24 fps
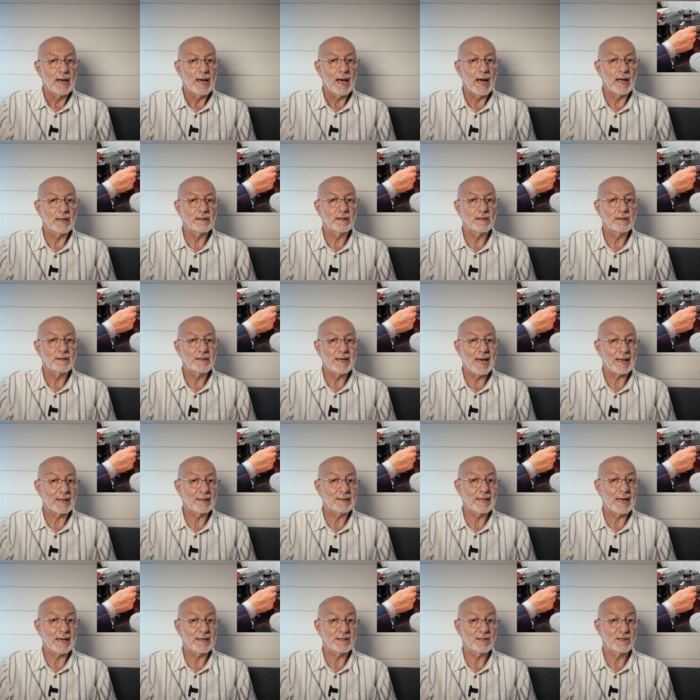and a Tech
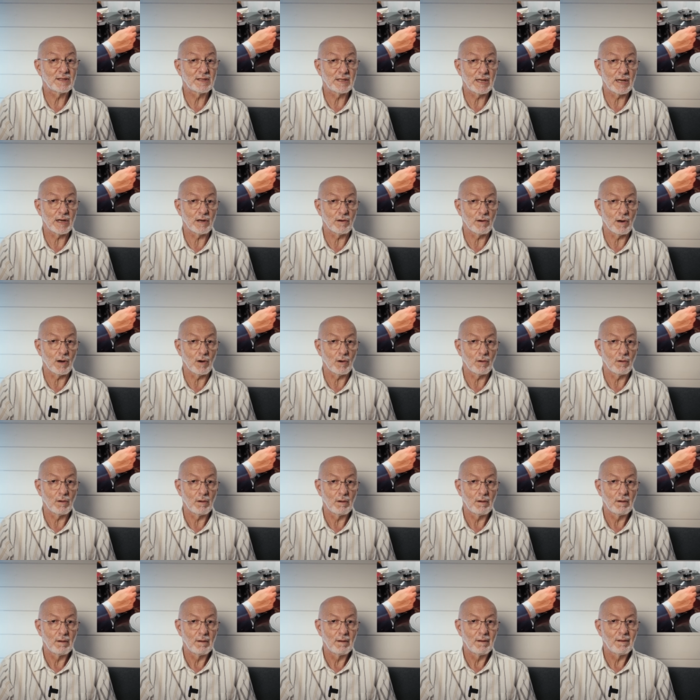Das Zero,
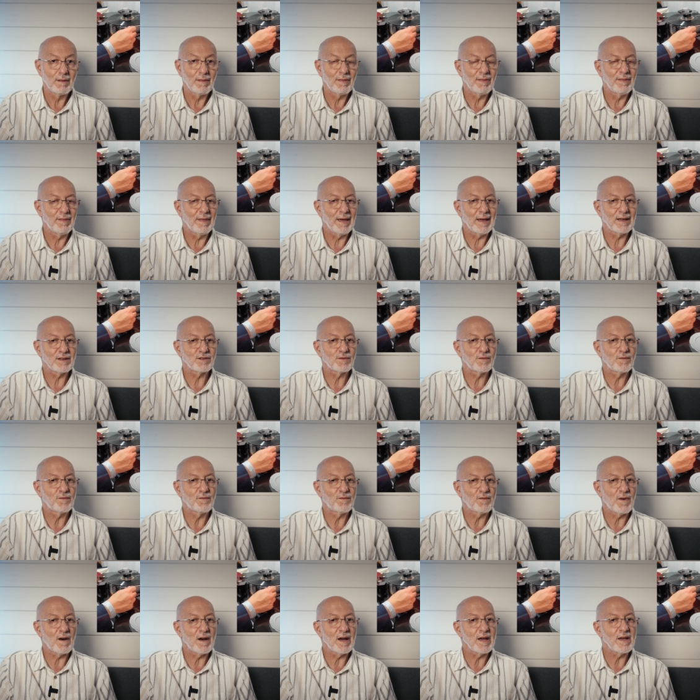that's
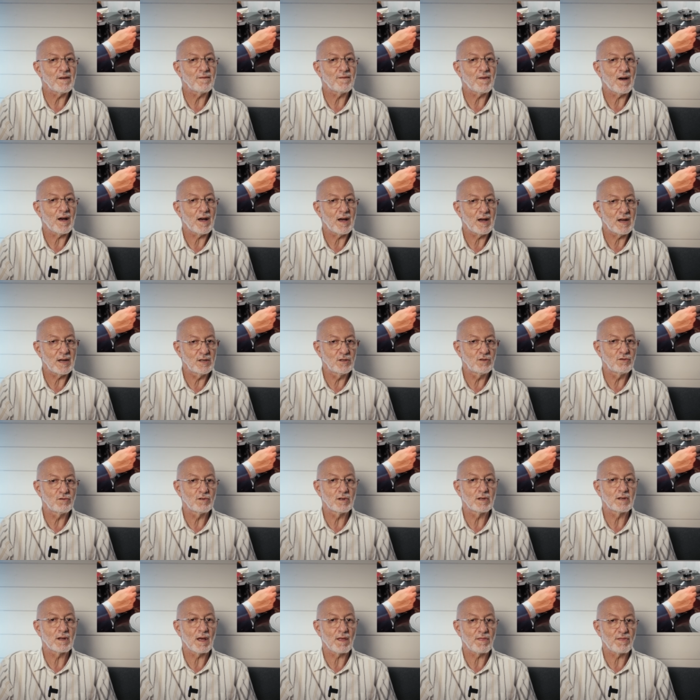
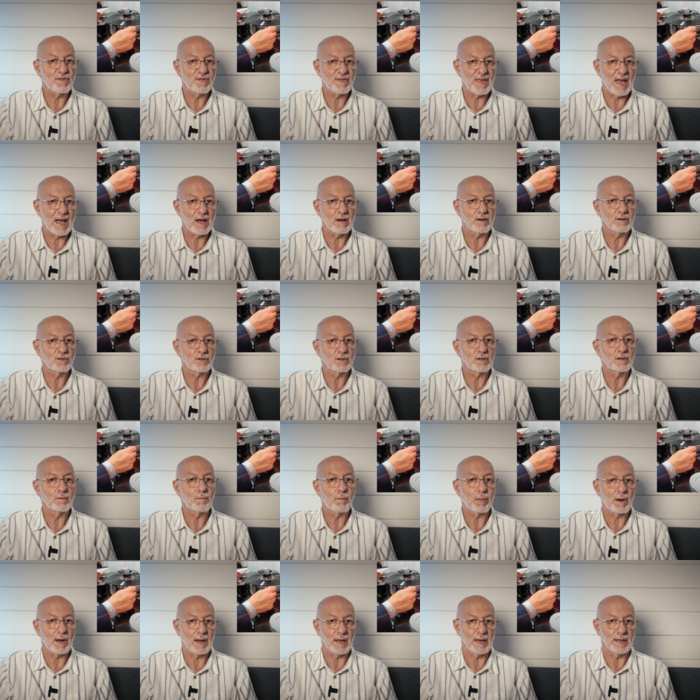500,000
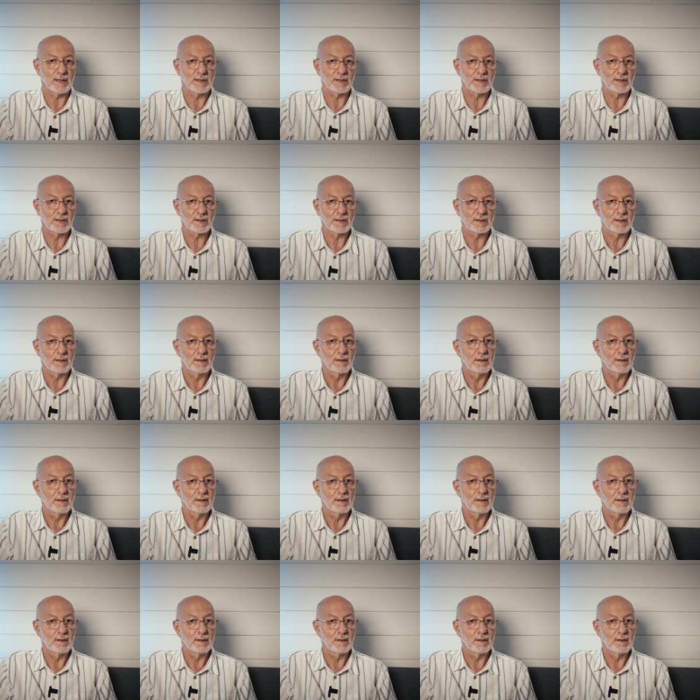plus.